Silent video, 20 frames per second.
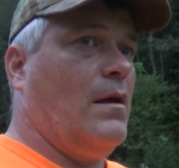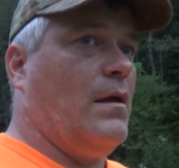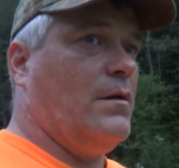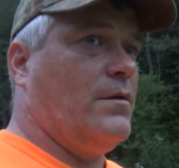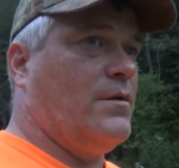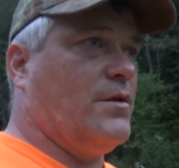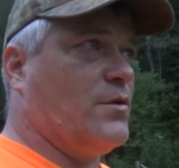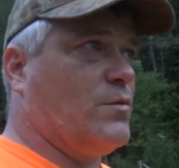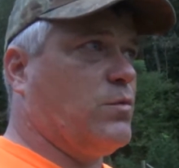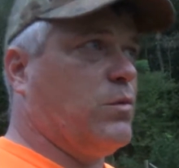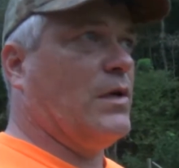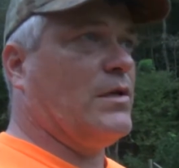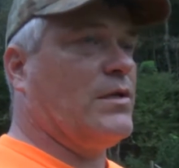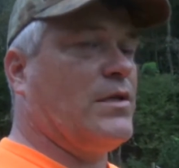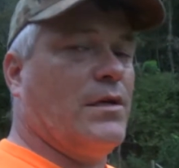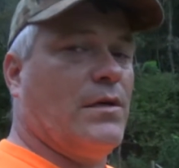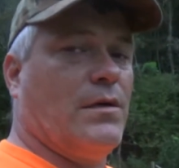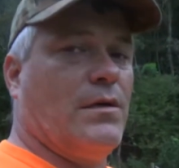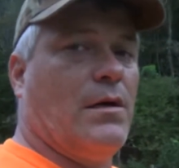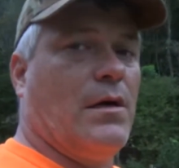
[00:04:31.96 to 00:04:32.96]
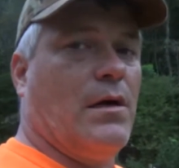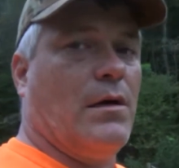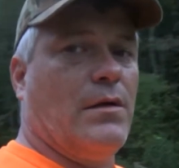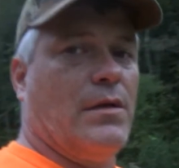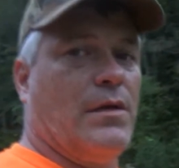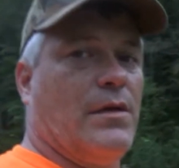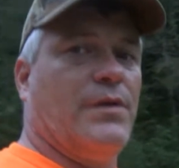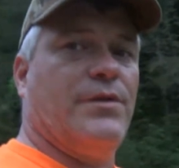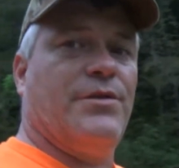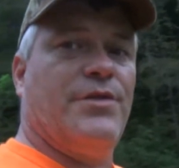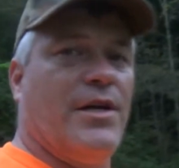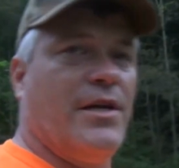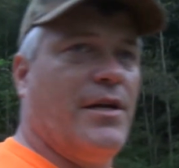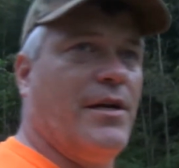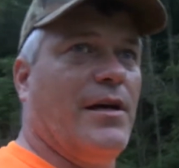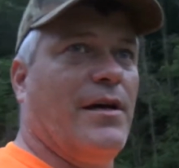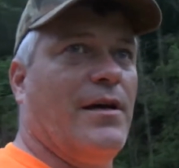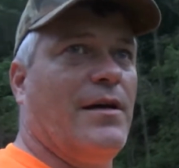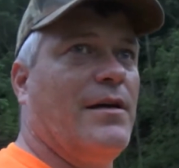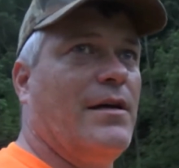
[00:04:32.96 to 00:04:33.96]
Just wasn't on the
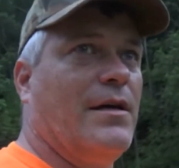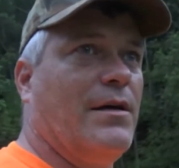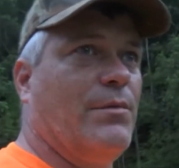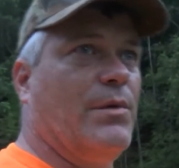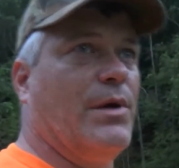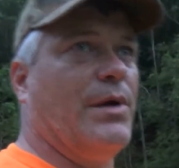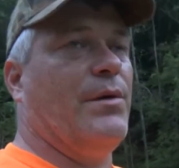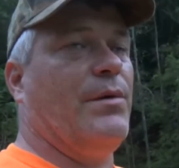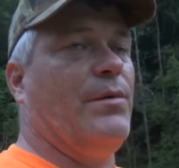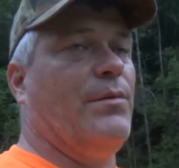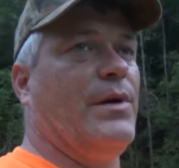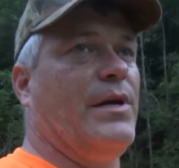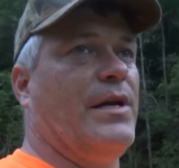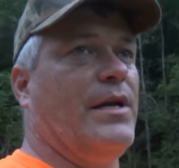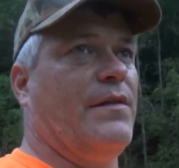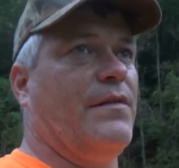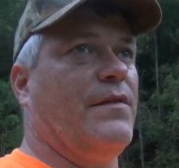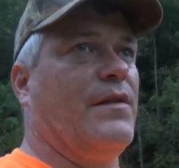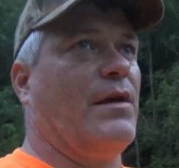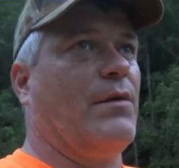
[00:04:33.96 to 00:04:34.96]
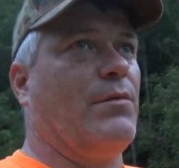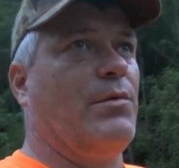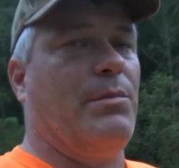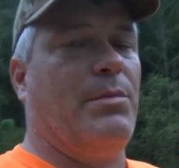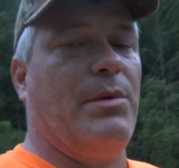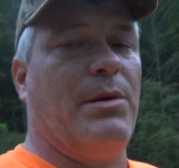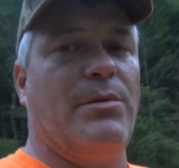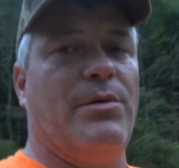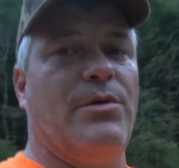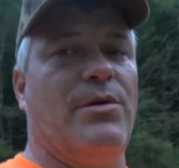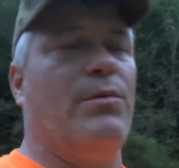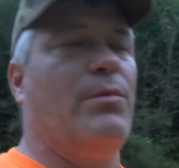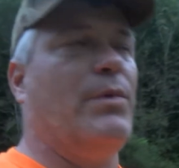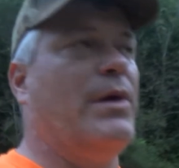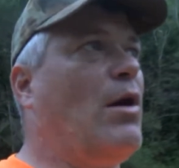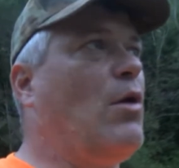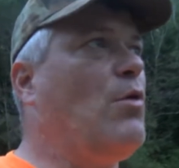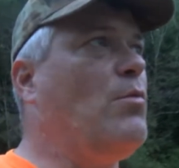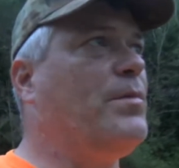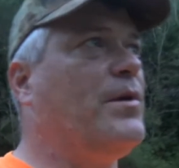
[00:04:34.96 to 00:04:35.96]
agenda. We didn't think we'd be able to do it. We
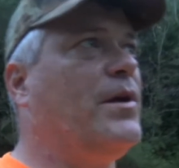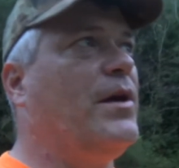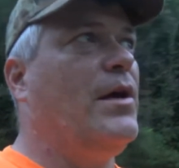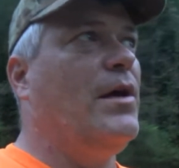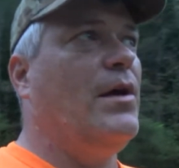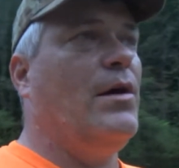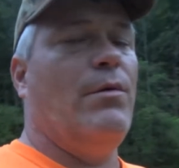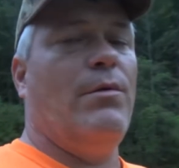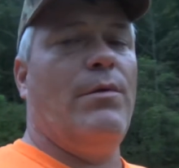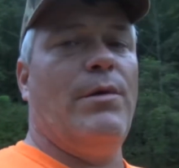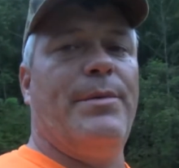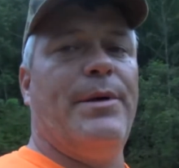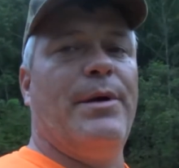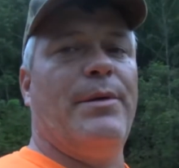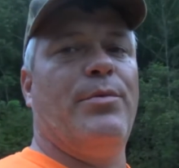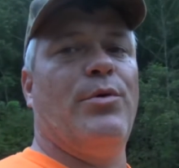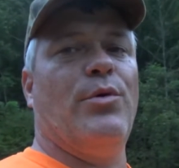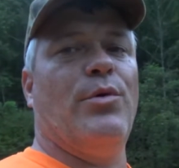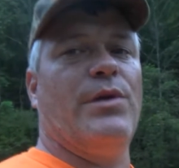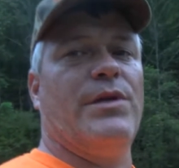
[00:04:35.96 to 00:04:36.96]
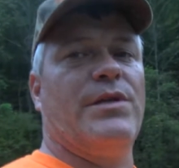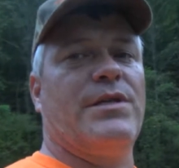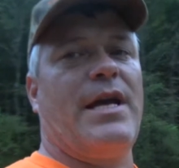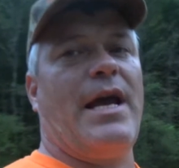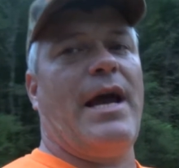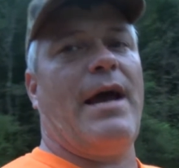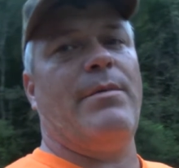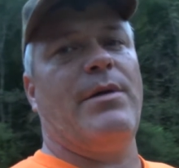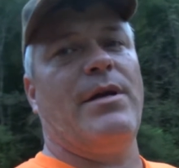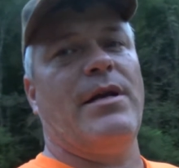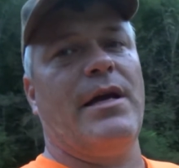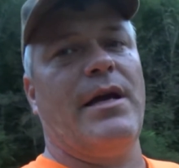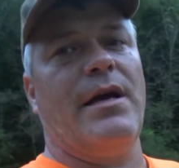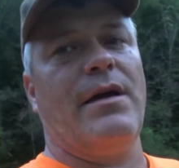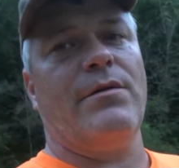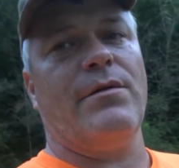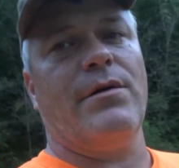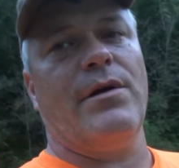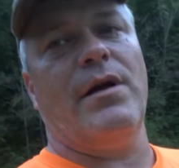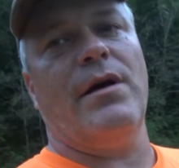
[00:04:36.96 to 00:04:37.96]
hoped we'd be able to pull this cabin
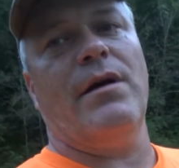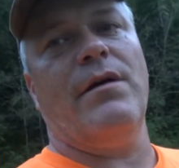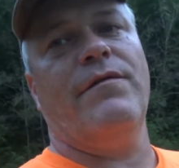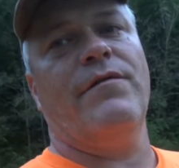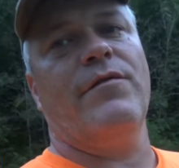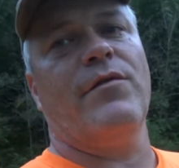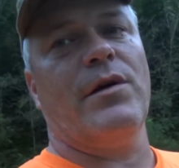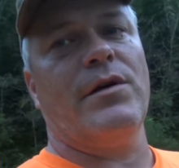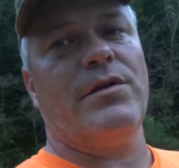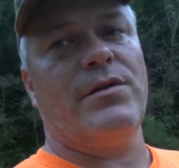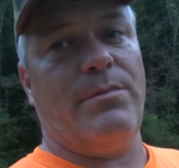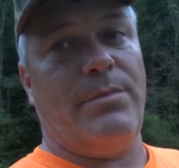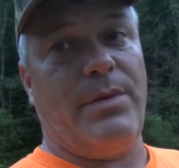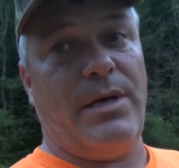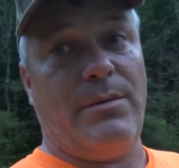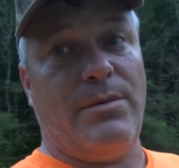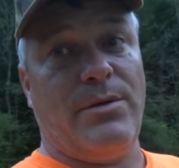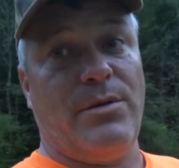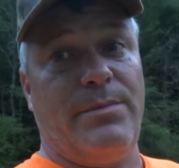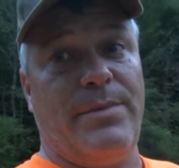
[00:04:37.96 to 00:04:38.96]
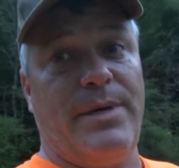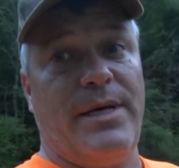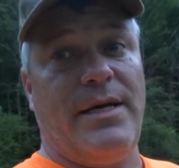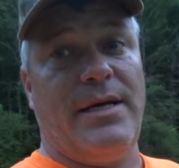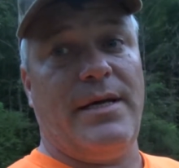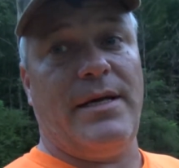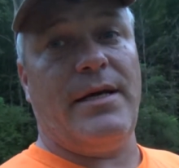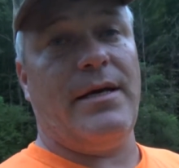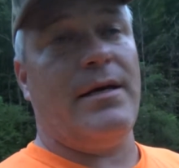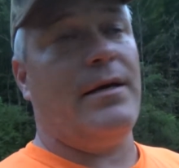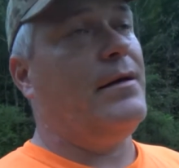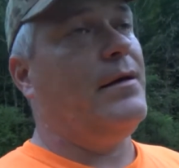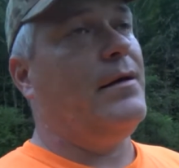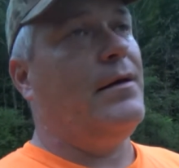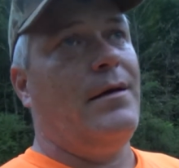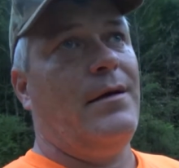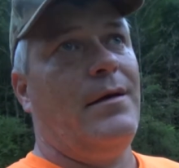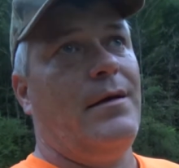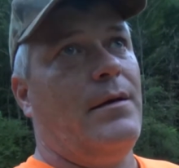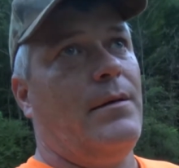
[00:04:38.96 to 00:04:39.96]
together enough for us to be able to be in it,
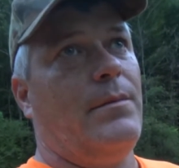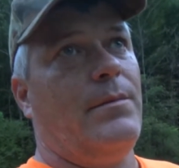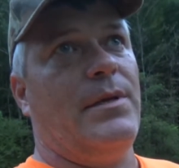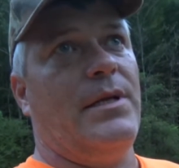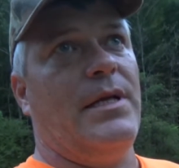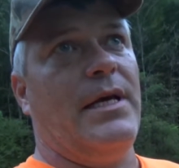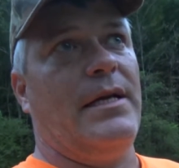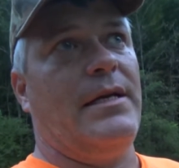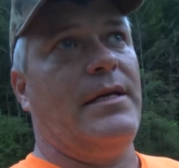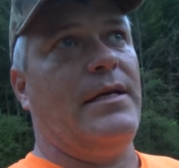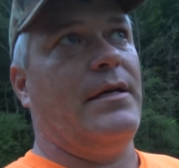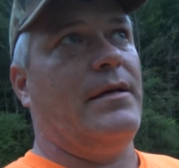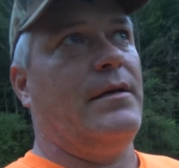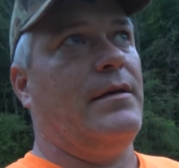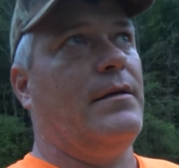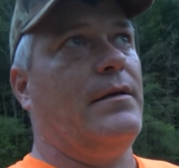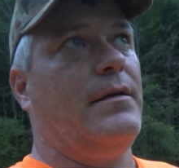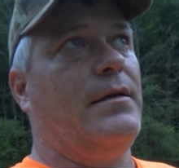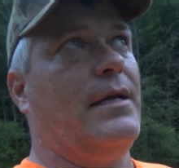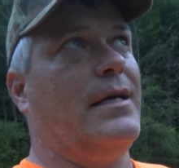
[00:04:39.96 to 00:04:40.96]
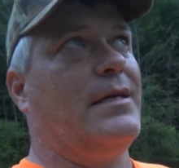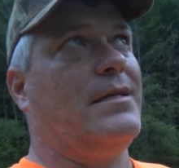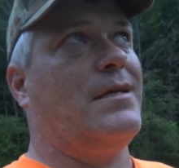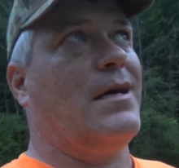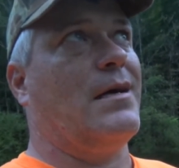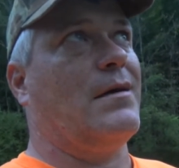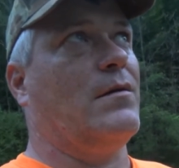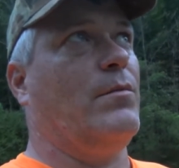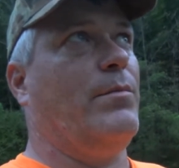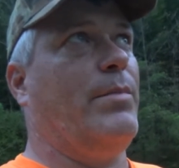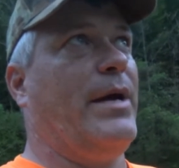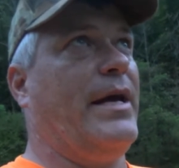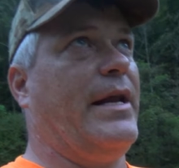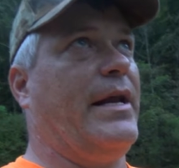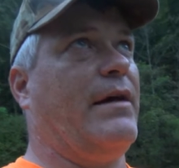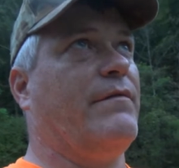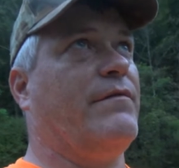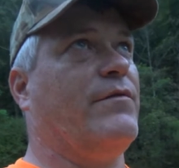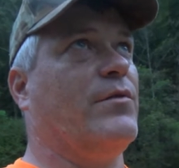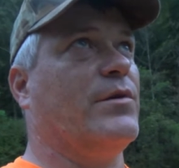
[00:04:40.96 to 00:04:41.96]
but that's not going to pan
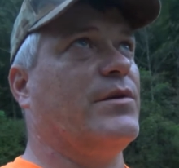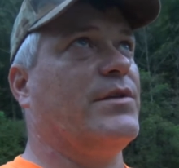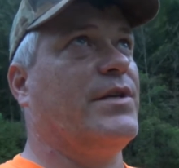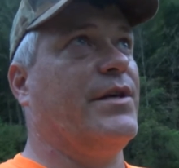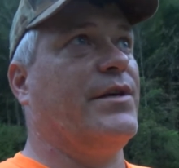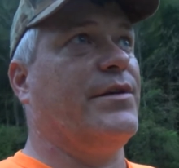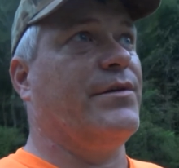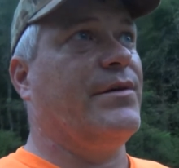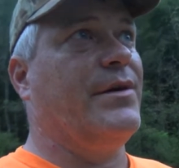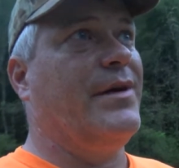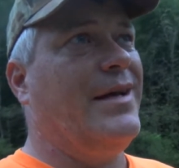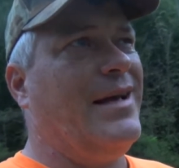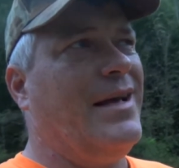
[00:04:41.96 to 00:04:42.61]
out for us either.